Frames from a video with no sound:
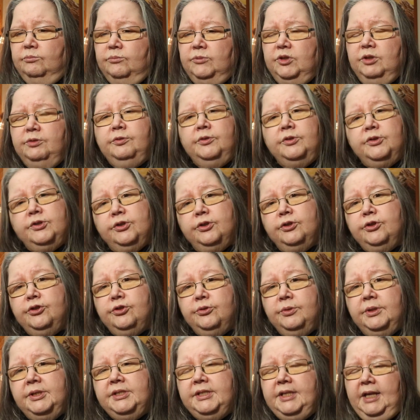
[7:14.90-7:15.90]
different
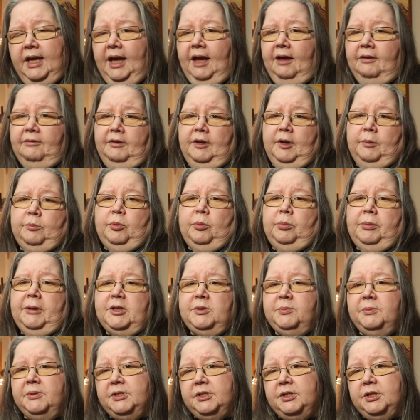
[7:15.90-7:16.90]
surgeries to have hip
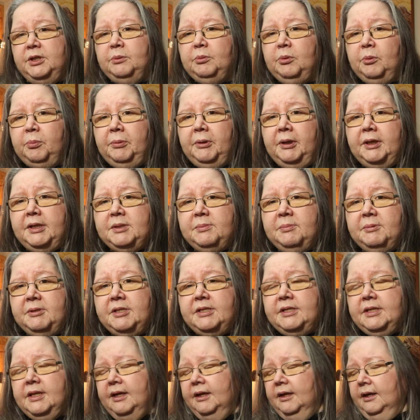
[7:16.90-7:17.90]
replacements, knee
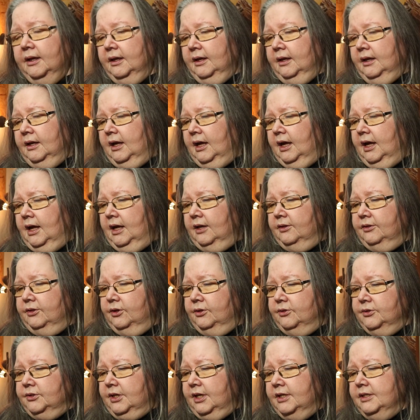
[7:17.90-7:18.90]
replacements,
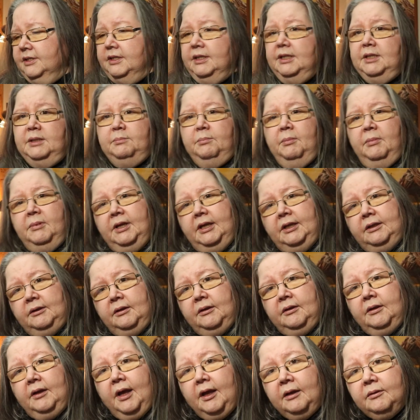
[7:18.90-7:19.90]
those kinds of things,
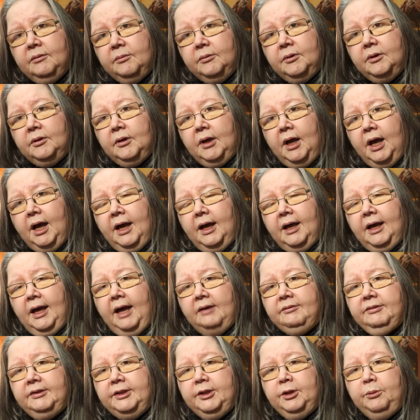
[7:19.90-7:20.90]
in
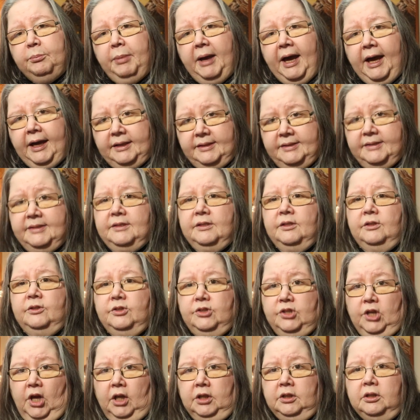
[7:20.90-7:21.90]
having their backs
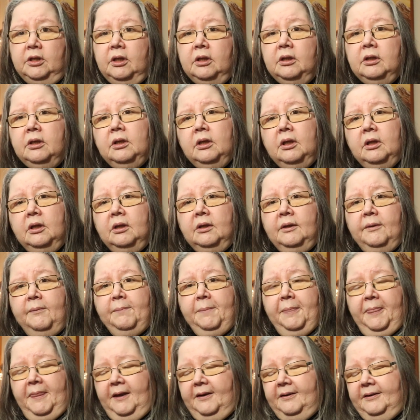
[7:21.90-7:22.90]
done,
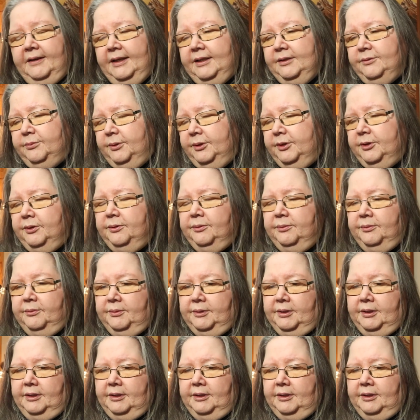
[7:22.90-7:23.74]
all right, with